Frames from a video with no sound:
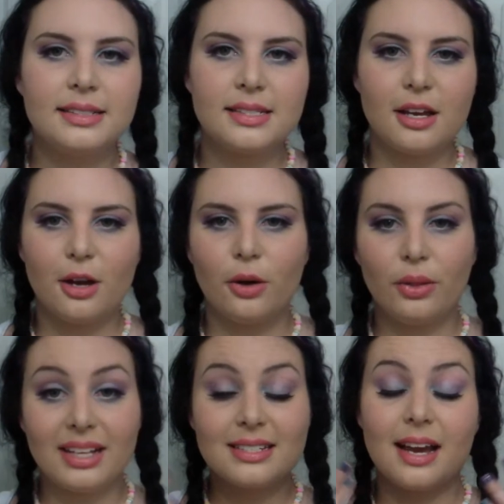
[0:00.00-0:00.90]
so
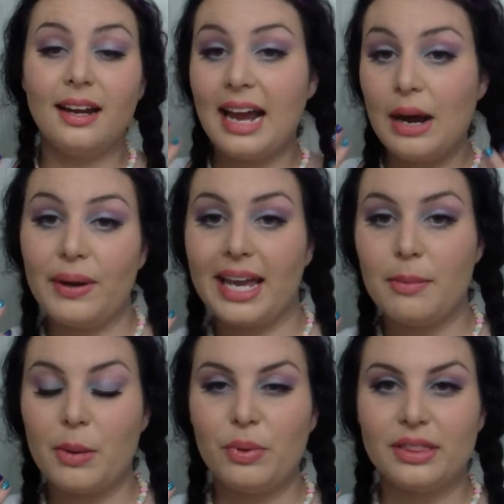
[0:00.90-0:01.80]
that's kind of how I
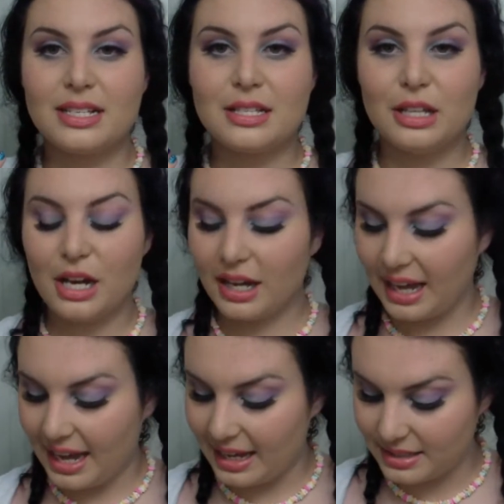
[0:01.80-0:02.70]
came up with this look.
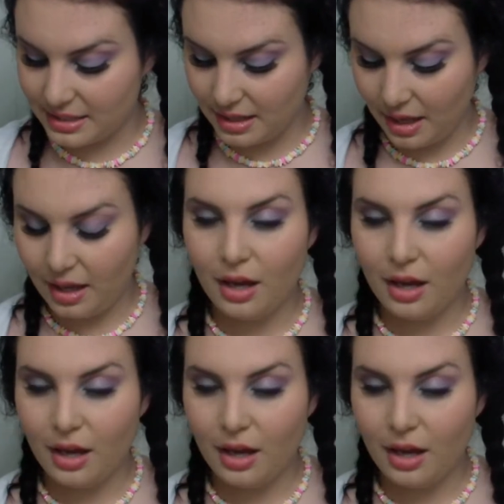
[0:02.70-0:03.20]
It's